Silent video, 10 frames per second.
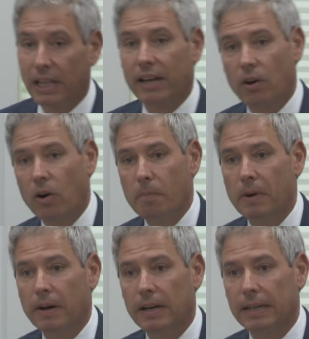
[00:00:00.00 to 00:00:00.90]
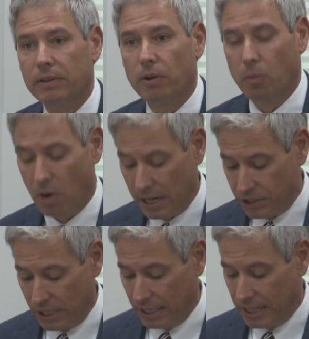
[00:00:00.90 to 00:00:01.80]
at home uh, who are
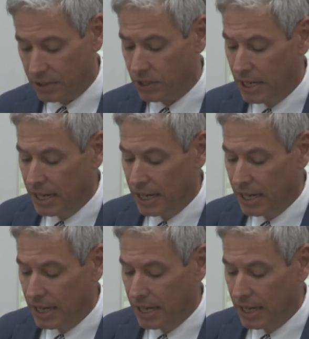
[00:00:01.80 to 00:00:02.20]
watching this,